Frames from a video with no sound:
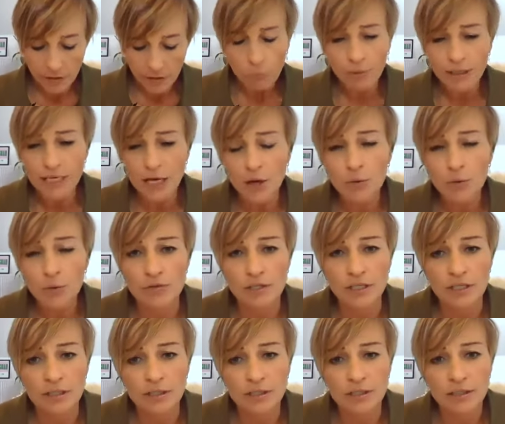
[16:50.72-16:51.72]
we know
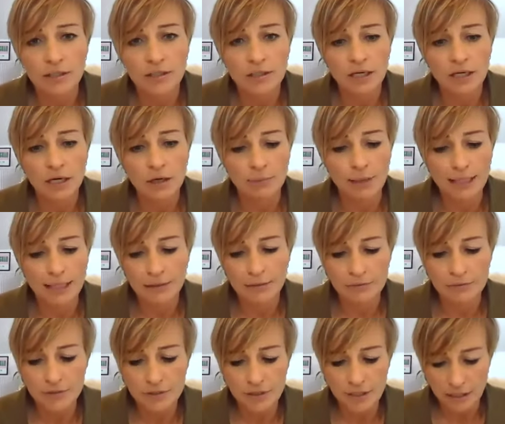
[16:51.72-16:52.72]
that
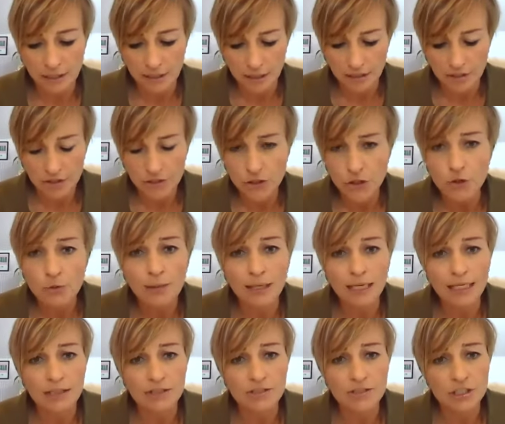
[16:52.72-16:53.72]
around 2
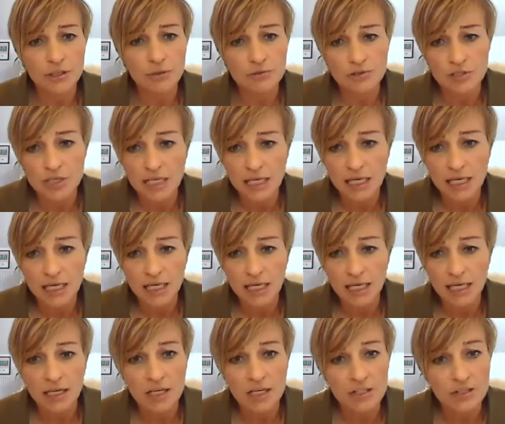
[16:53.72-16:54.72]
million children a year
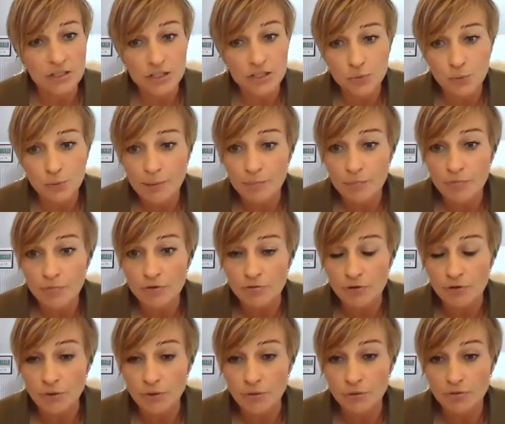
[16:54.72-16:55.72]
learn to swim
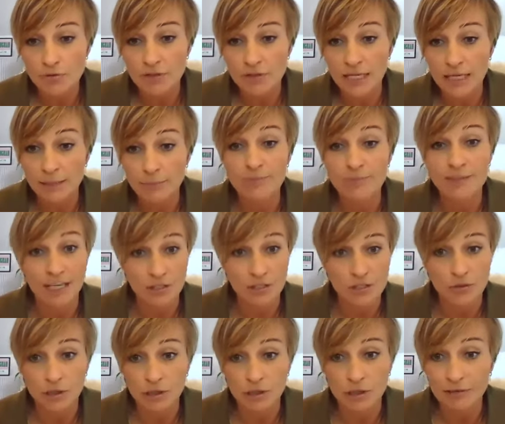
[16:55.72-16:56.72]
through the
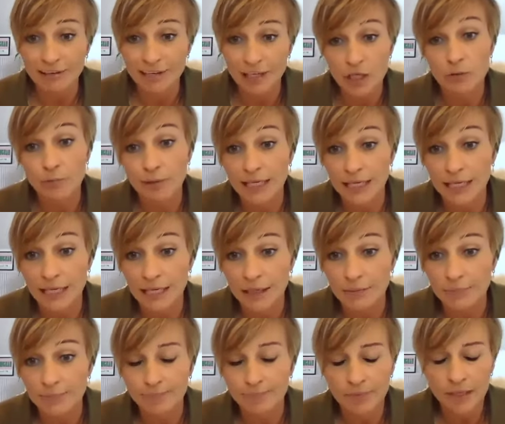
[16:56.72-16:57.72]
national
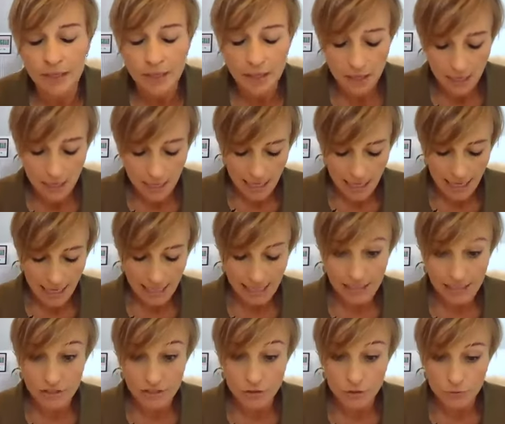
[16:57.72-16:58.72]
curriculum
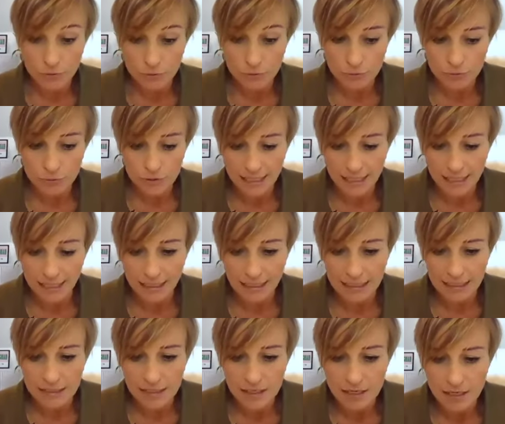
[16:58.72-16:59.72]
in schools,
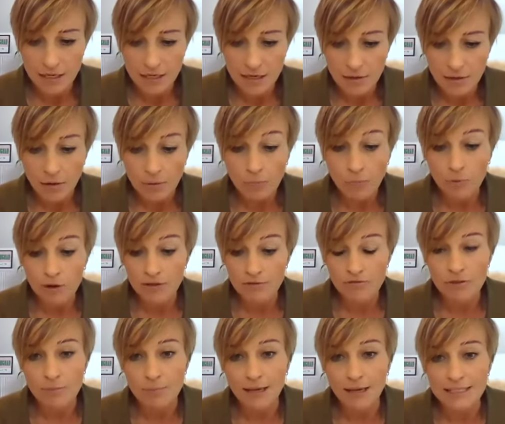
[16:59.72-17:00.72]
and with
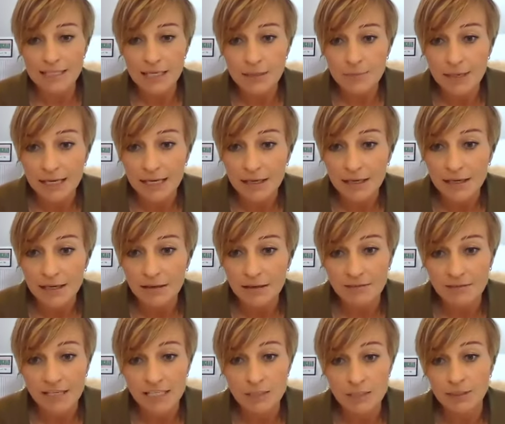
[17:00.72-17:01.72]
the pandemic
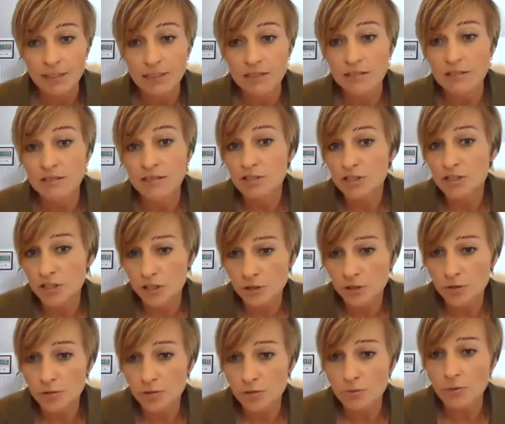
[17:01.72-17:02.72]
there's been
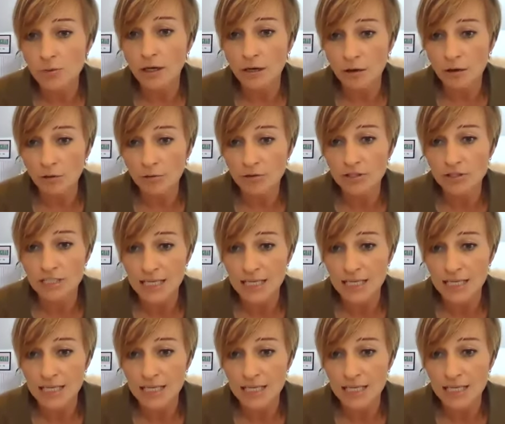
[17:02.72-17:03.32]
2 lost